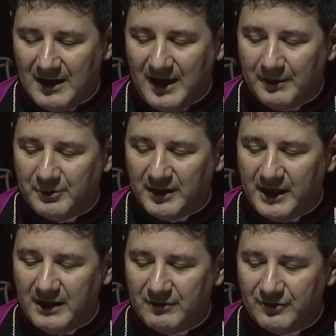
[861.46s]
I
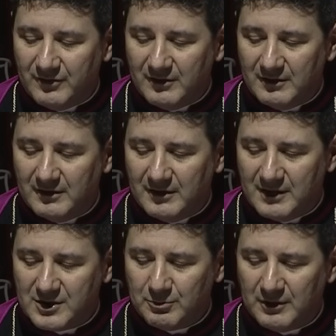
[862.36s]
believe
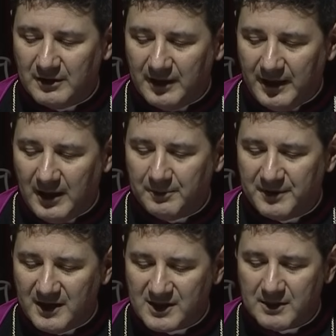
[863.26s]
this will help
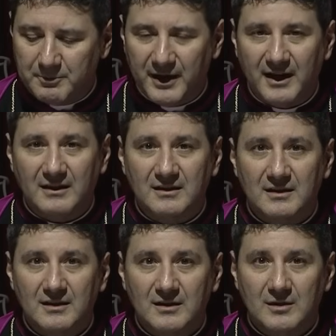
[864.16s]
dissipate
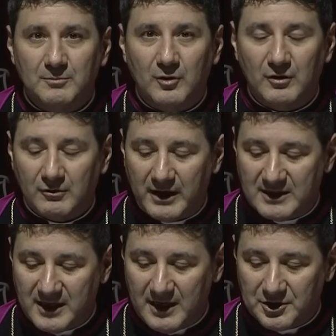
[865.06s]

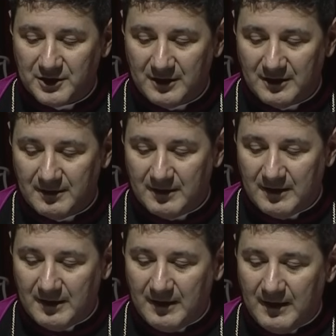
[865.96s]
polarization.
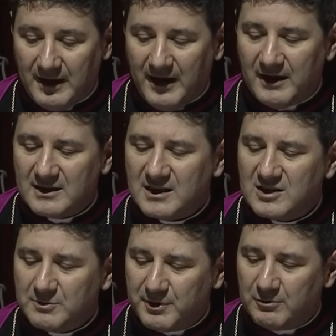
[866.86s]
It is a
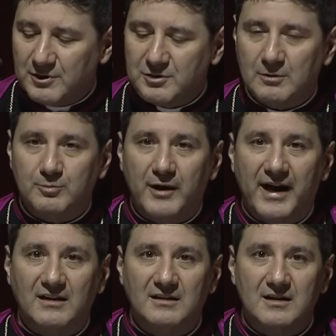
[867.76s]
spiritual
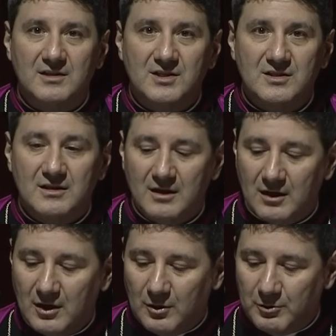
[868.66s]
practice
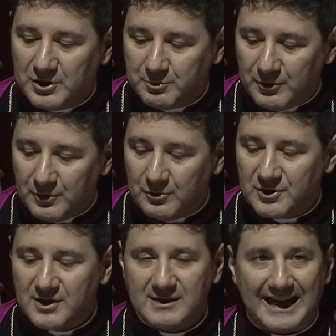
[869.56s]
which
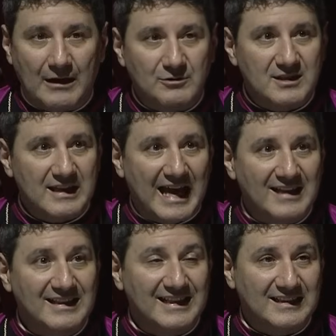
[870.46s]
produces
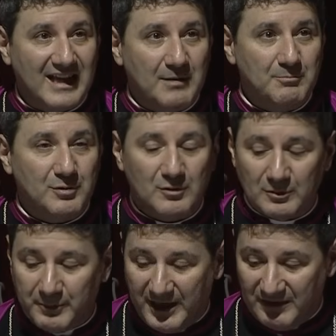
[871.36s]
outstanding temporal
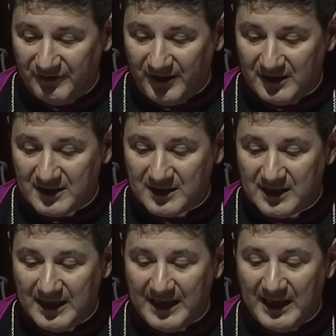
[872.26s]
benefits
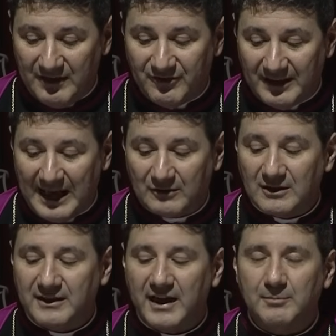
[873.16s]
if allowed to
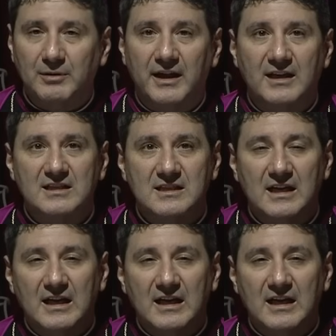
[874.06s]
take place.